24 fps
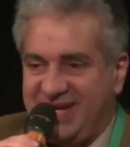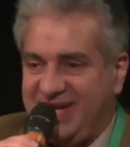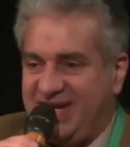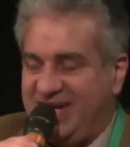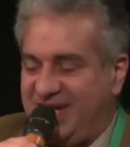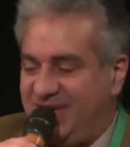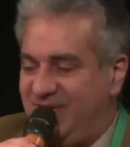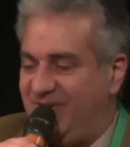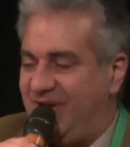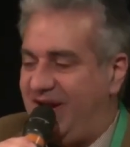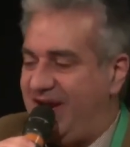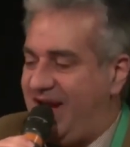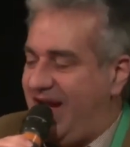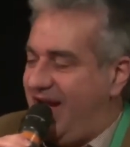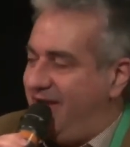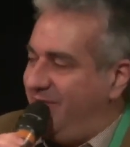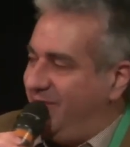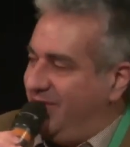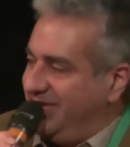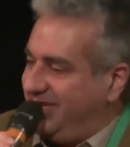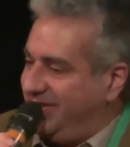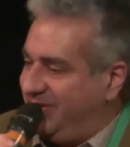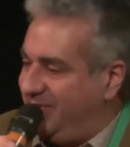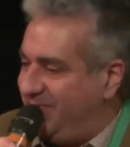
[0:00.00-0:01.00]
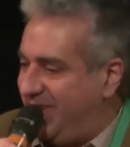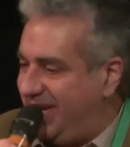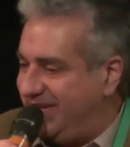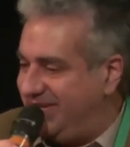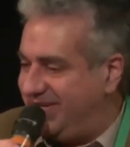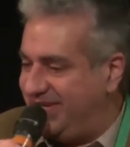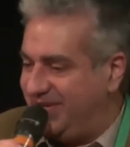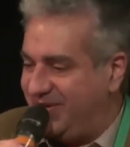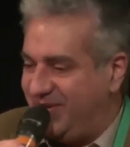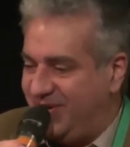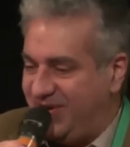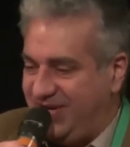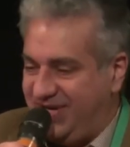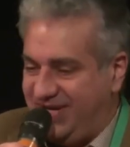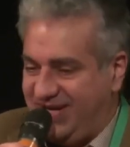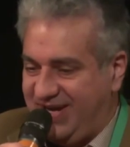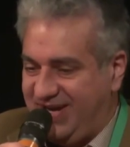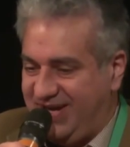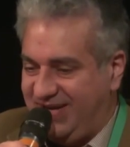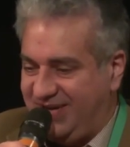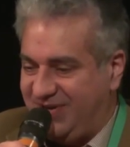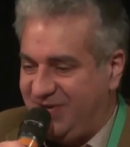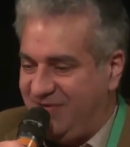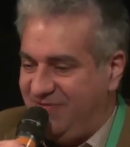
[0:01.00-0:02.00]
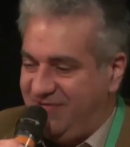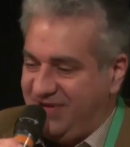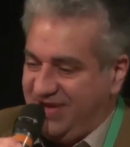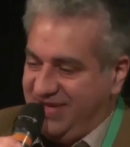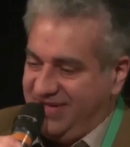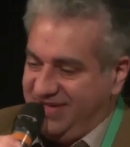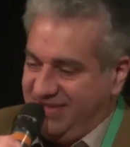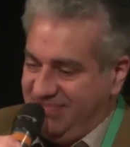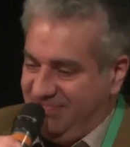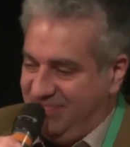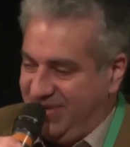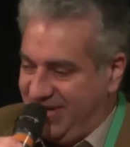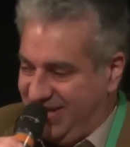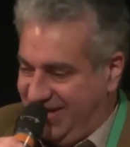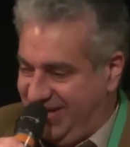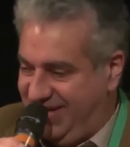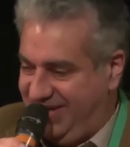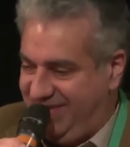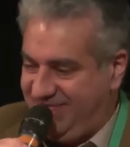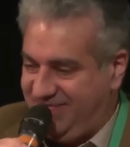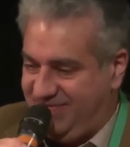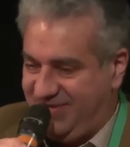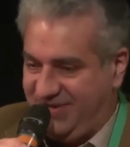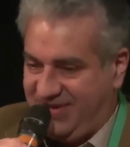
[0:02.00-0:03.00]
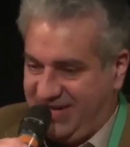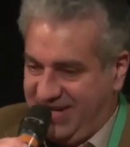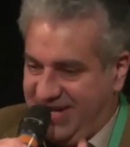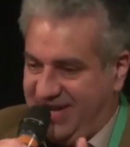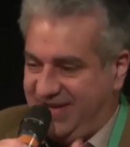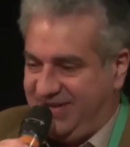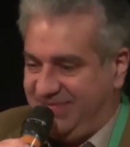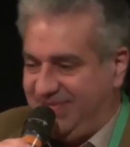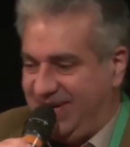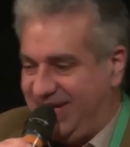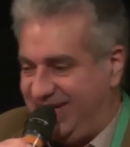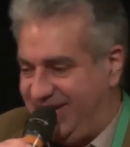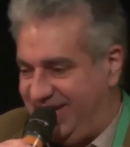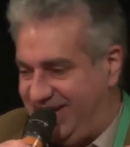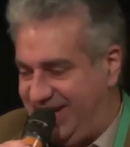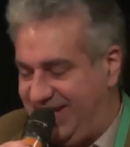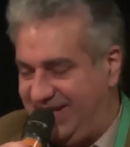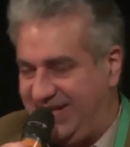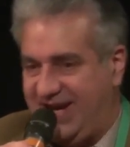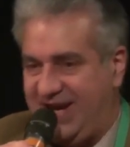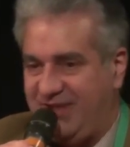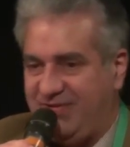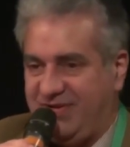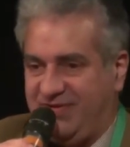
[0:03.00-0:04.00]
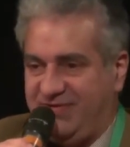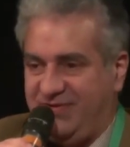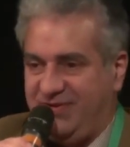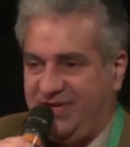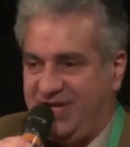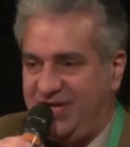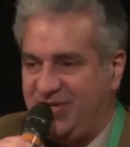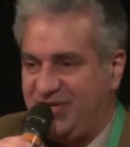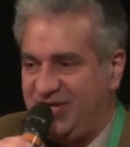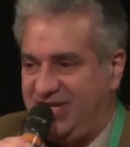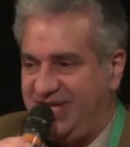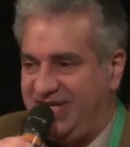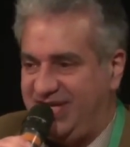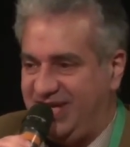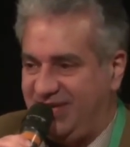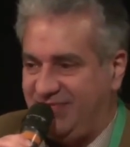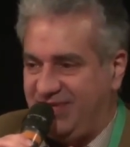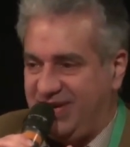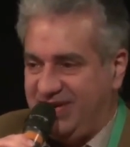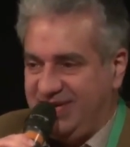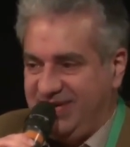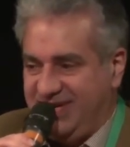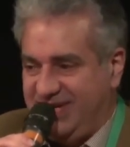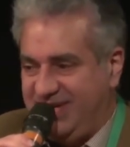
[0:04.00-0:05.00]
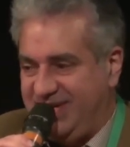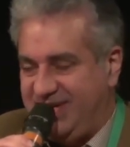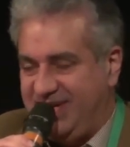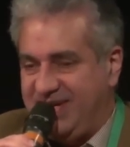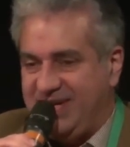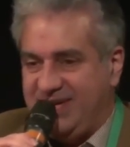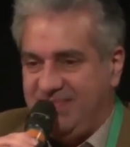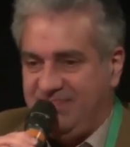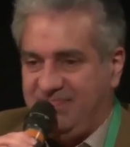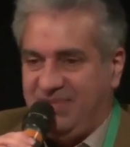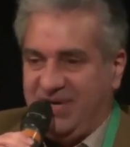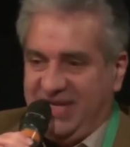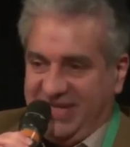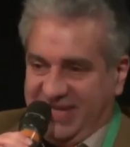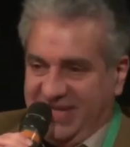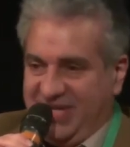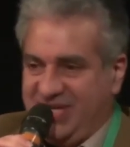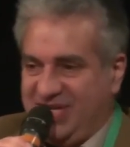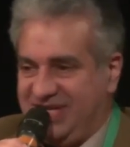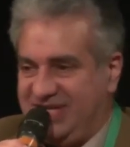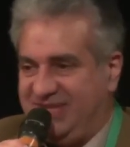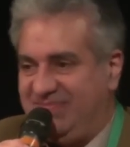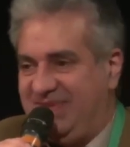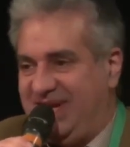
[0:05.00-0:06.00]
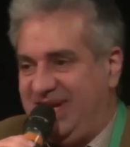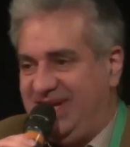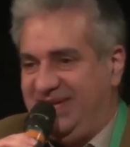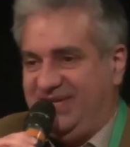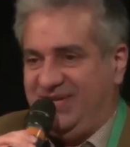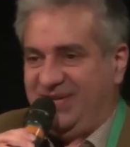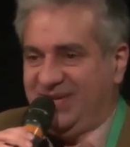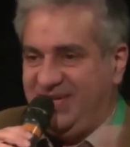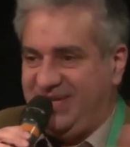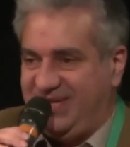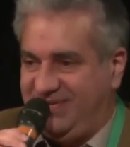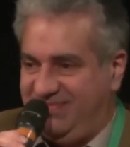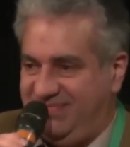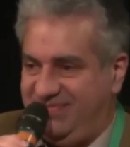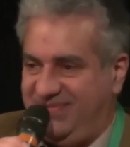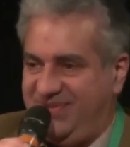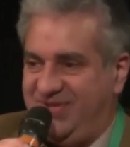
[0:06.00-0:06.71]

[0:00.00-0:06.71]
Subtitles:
You know, I was 2 months ago in a conference in Berlin organized by the Adenauer Foundation, and there were politicians by a certain